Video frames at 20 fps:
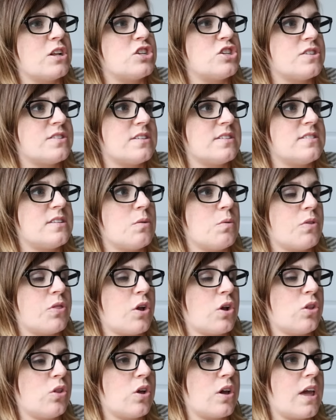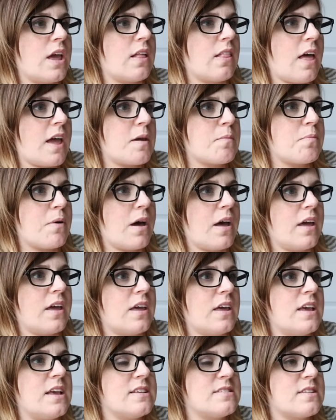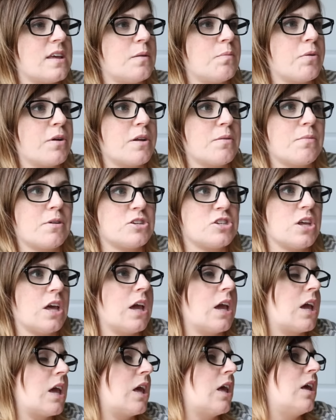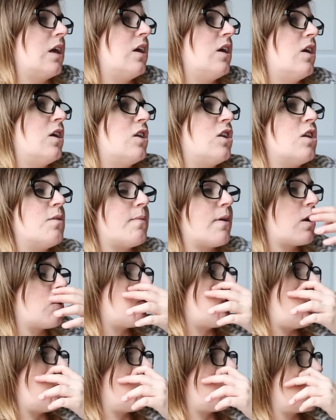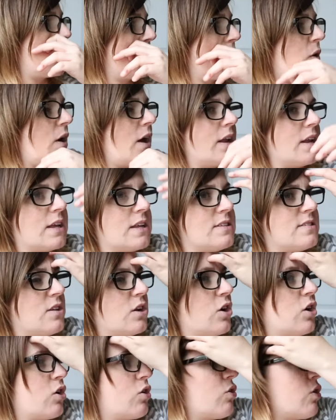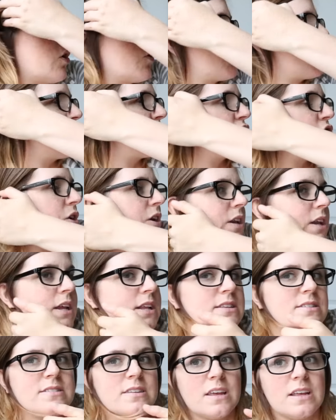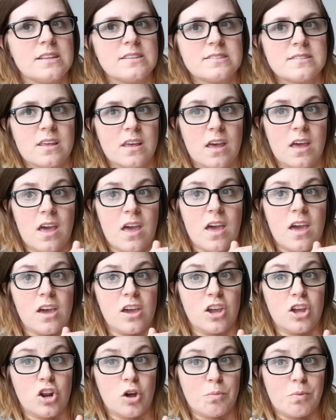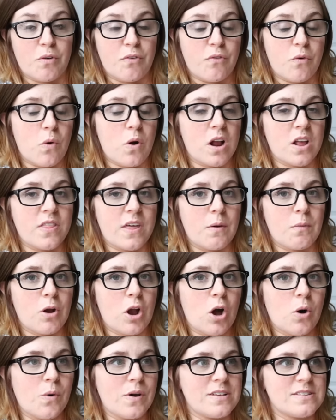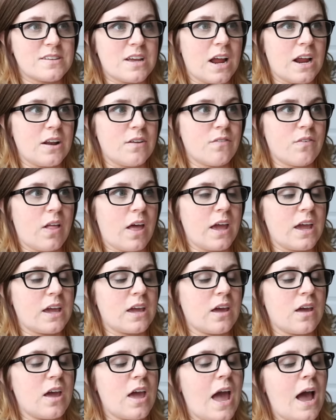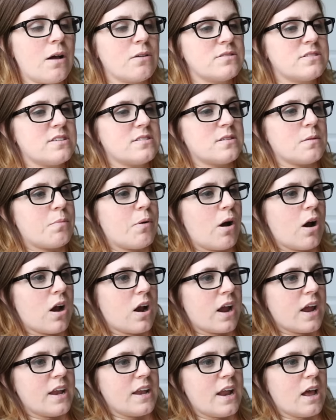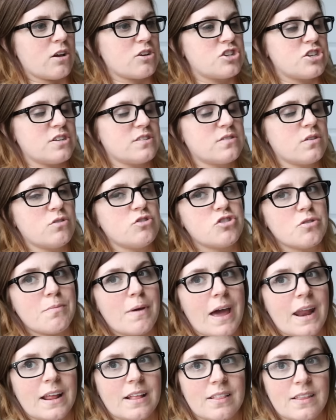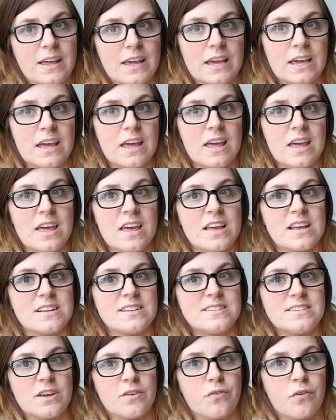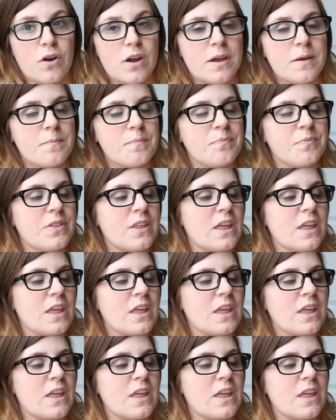just to see what they're looking like. But he said pretty much like, no matter what, we're going to go ahead and consider her growth restricted, since, before they were always kind of like ounces apart, and now she's so dramatically different.